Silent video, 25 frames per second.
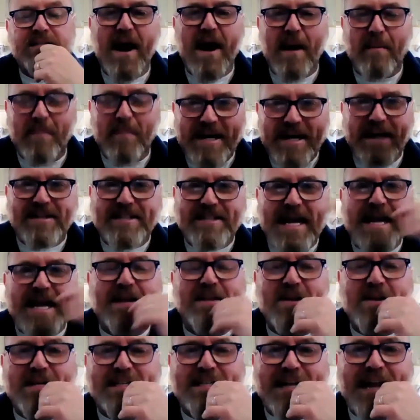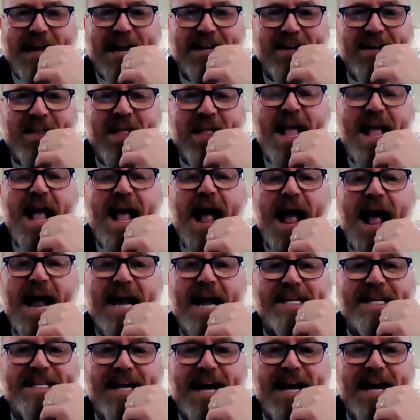But here, take a look at Daniel,
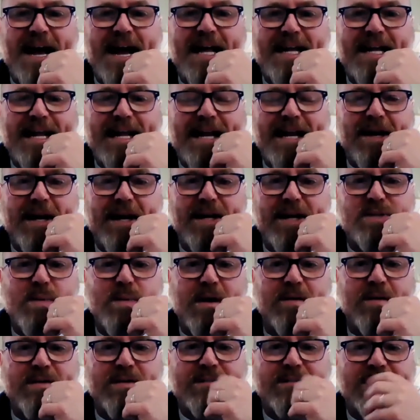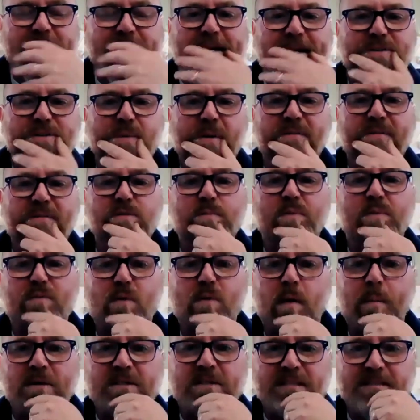and here's one of his
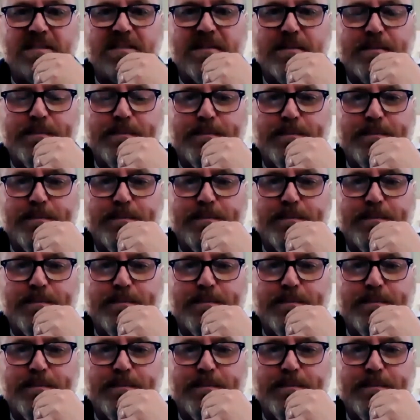performances.